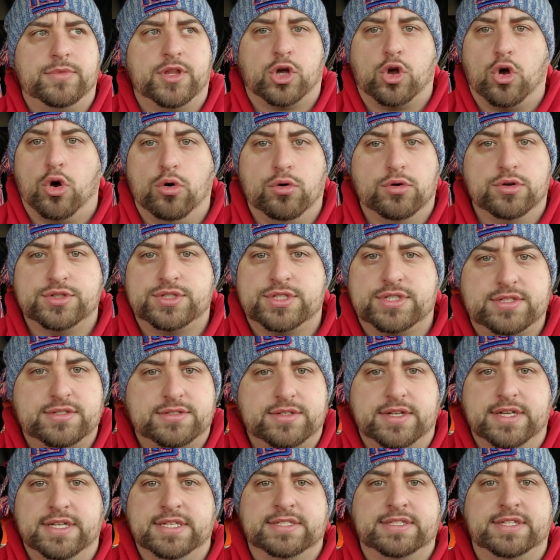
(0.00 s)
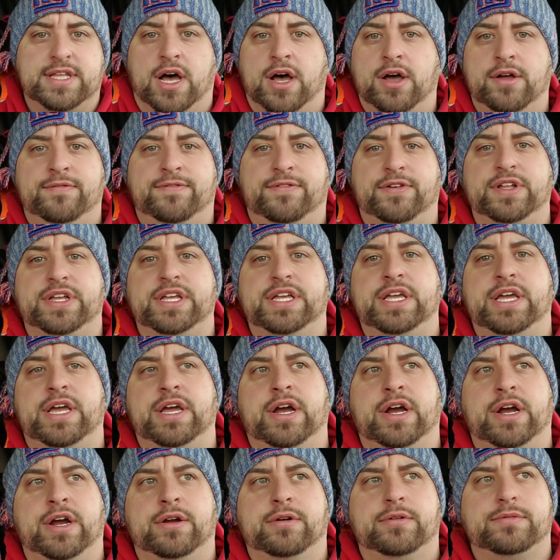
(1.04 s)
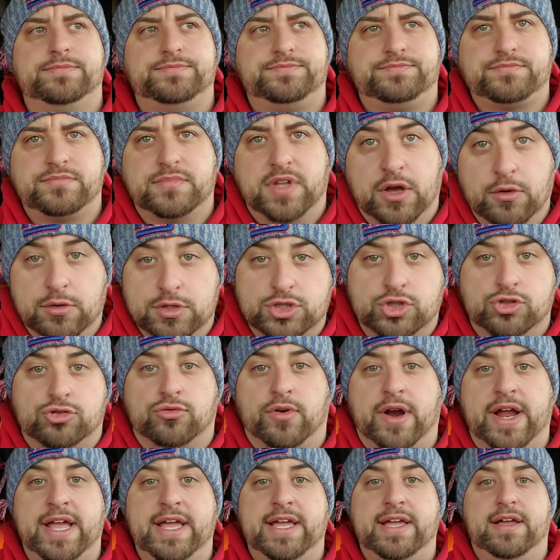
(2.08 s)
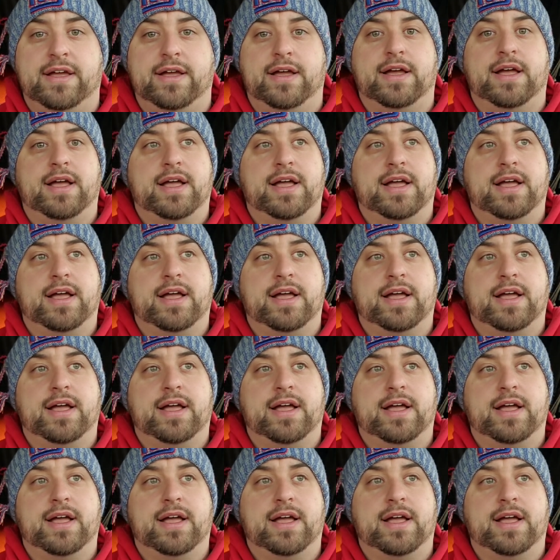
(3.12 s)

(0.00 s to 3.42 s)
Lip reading: The Kohl's is done for the year. It was great.